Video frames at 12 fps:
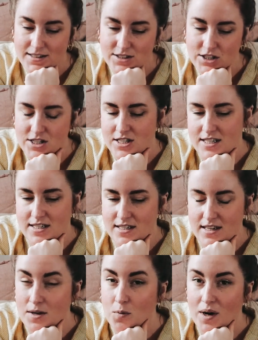just to
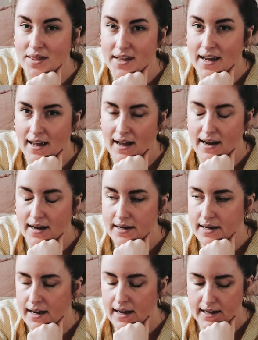see what they
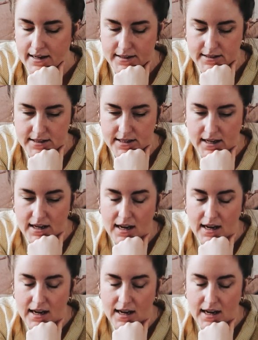had. And